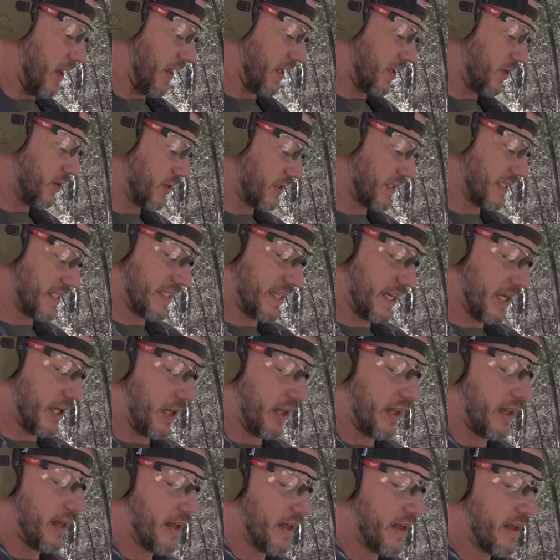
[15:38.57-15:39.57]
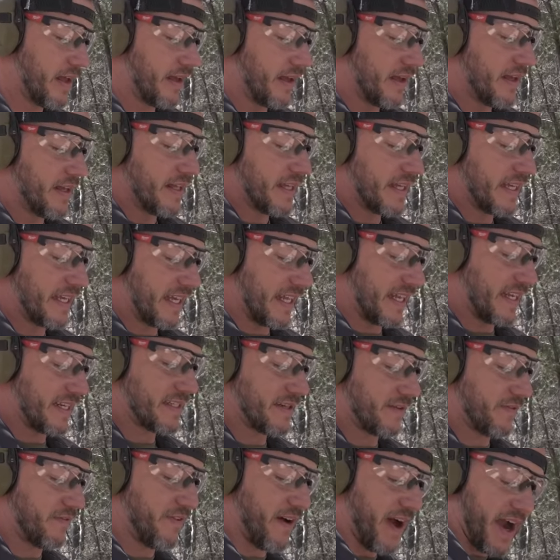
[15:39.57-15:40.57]
Like you could still get it
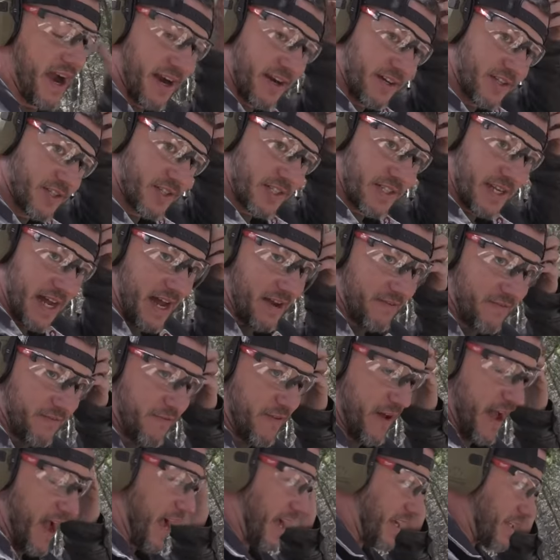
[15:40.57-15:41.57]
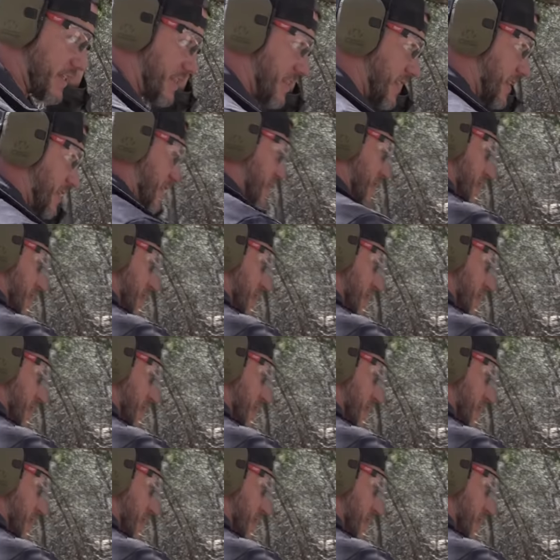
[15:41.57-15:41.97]
to fire, just not fast.